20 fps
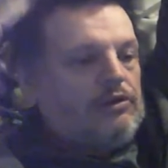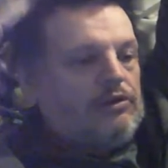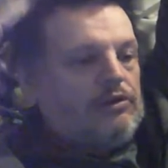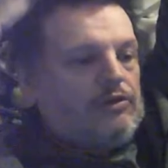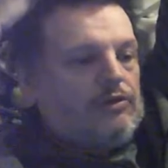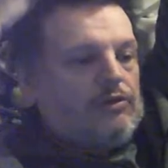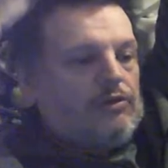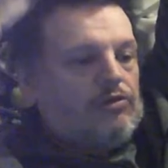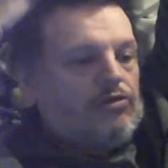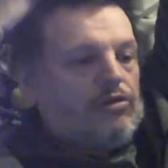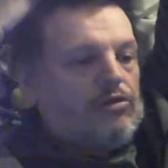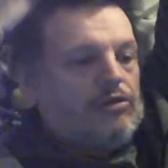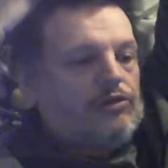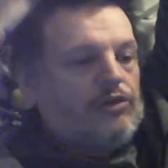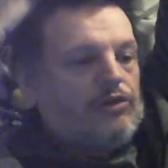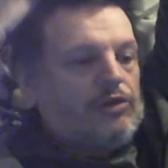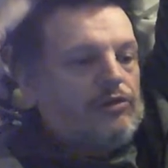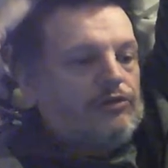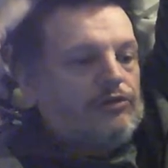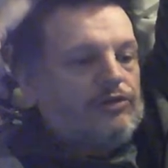
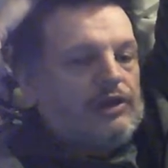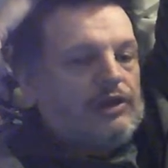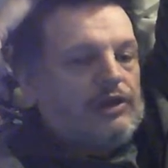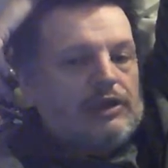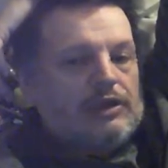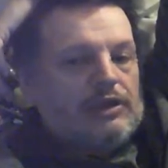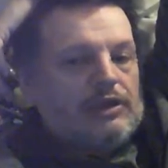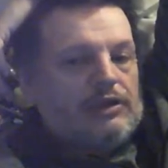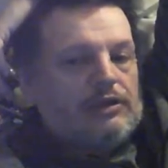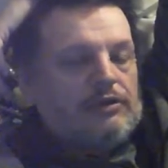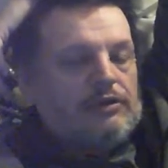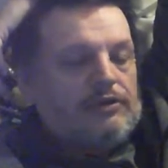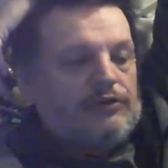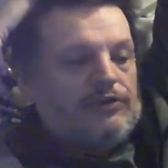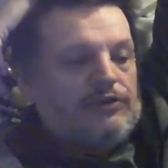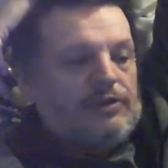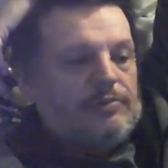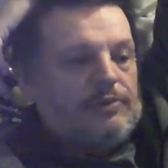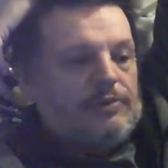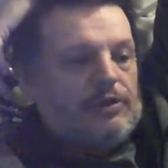Crocodiles and
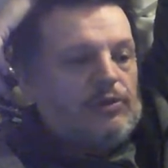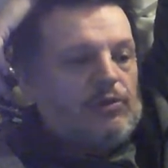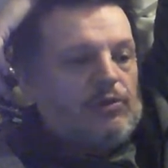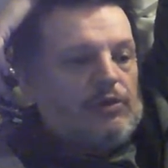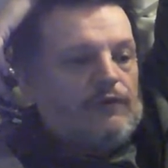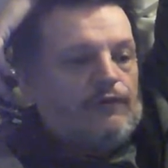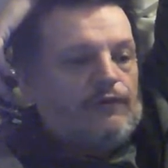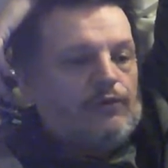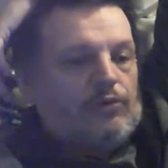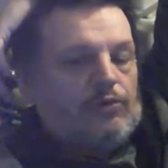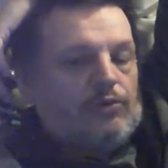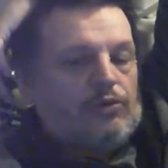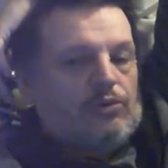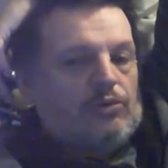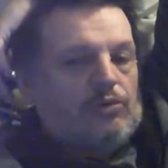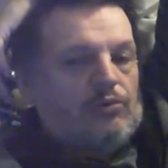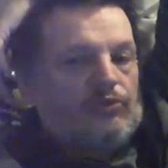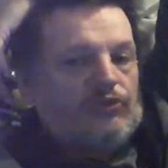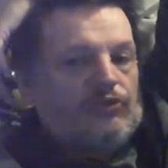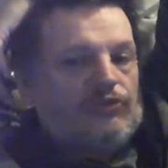alligators, that'd be quite
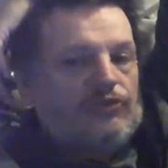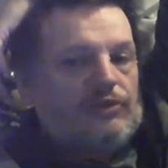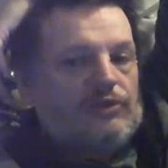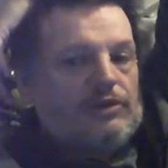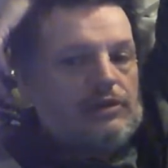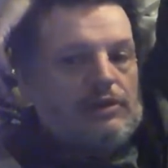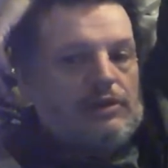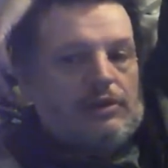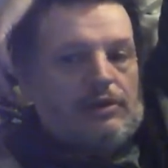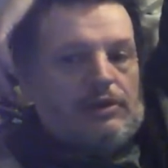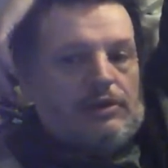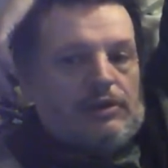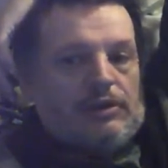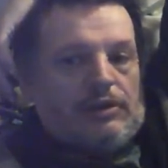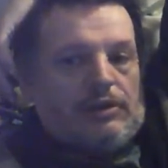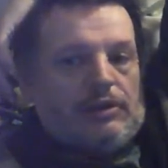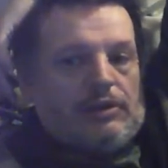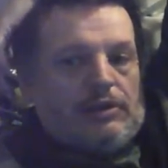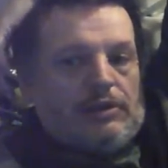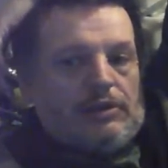cool to see.
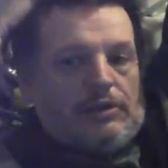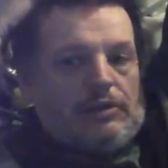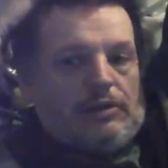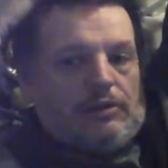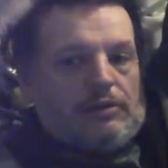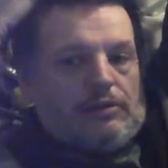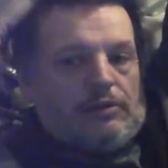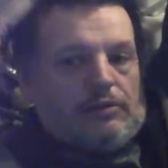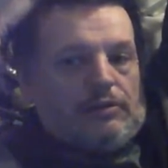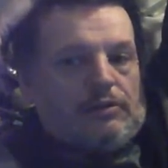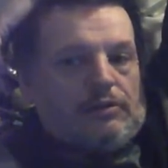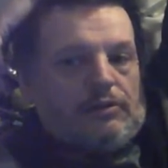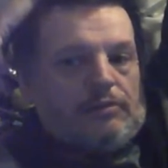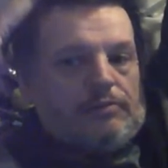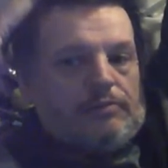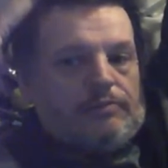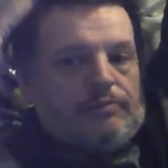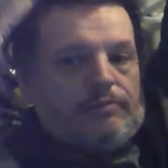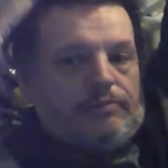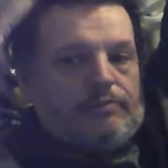
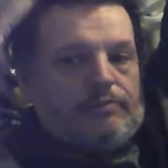I